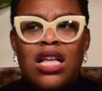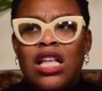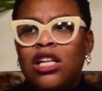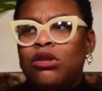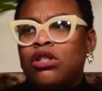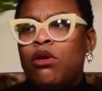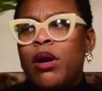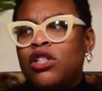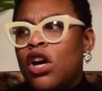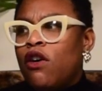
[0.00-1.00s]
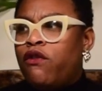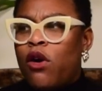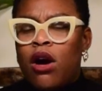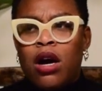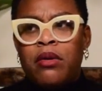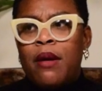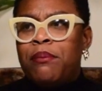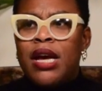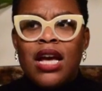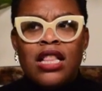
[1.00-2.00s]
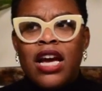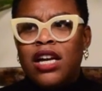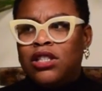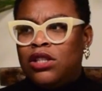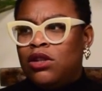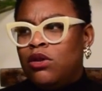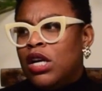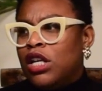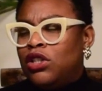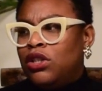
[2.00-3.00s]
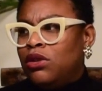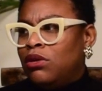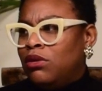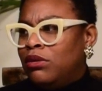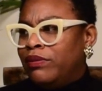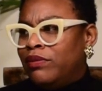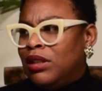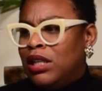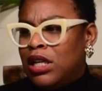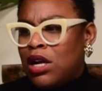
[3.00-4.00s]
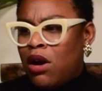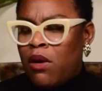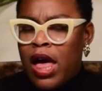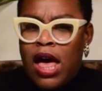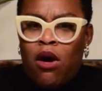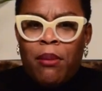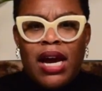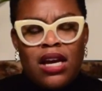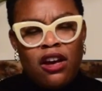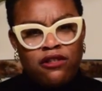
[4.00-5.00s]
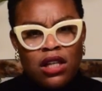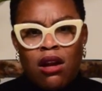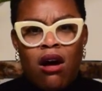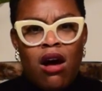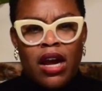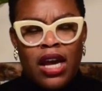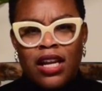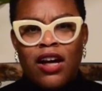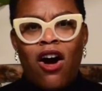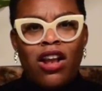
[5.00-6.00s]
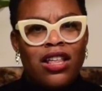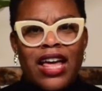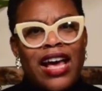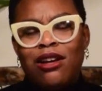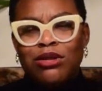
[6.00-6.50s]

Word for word: Thank you so much for being there to, you know, help my gift along and all of that.